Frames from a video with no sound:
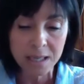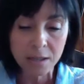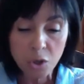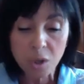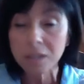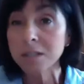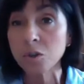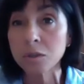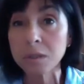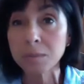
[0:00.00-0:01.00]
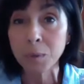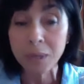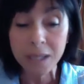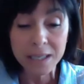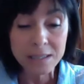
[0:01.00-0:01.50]
including the
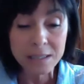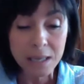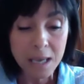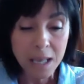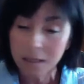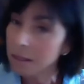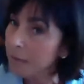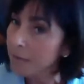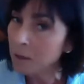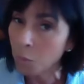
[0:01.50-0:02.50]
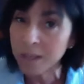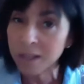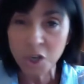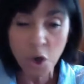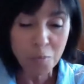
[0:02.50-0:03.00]
soon-to-be-released Loving
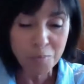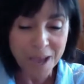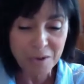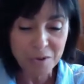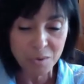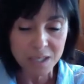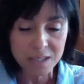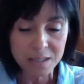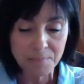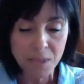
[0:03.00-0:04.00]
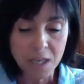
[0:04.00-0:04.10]
with No Boundaries.